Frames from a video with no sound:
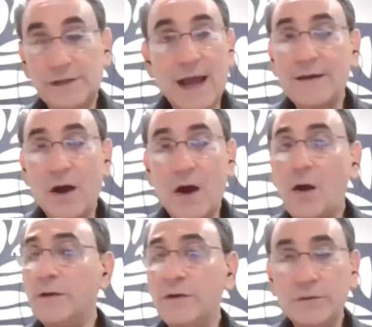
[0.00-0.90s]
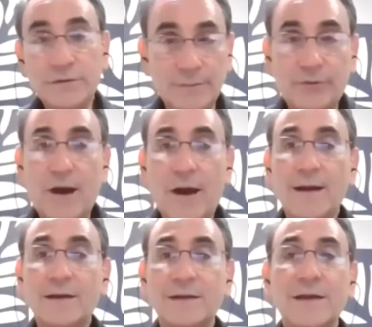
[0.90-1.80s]
sign on, use the
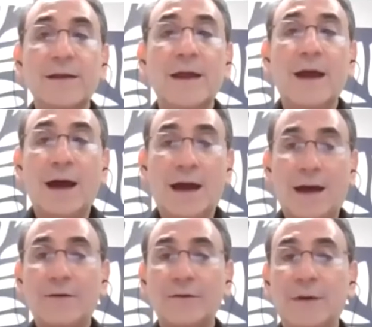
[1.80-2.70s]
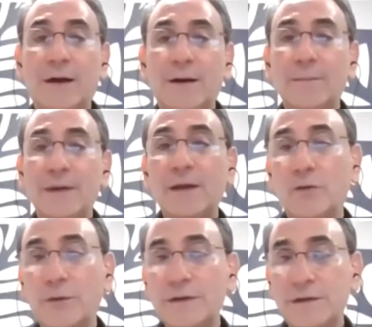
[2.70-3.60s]
products, and then how to
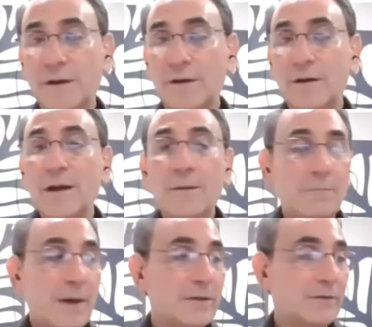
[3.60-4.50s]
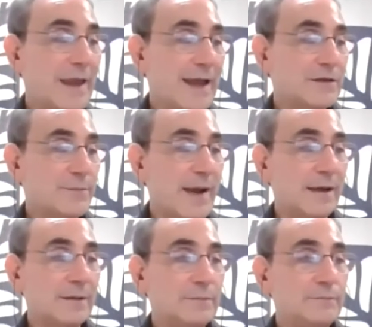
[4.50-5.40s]
increase their monthly cash
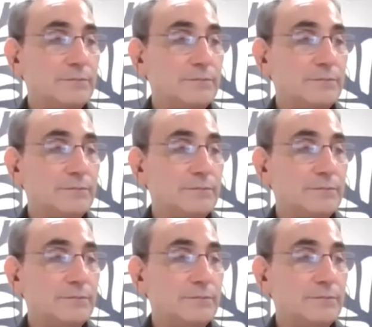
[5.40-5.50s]
back.